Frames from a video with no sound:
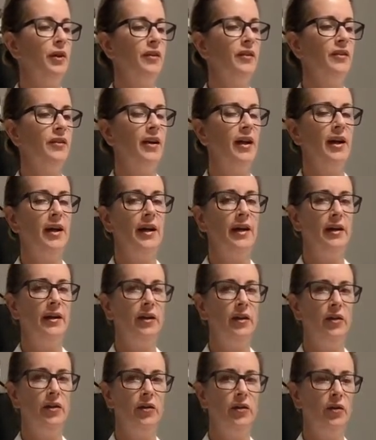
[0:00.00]
side
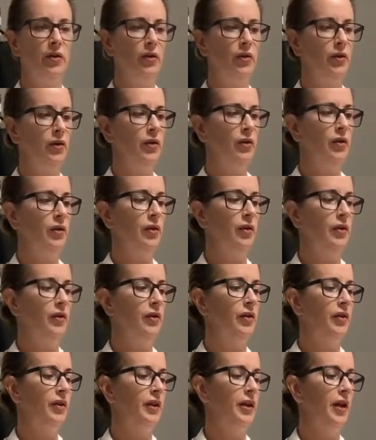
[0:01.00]

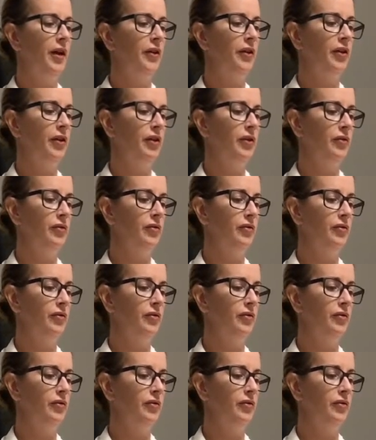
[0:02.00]
to the other.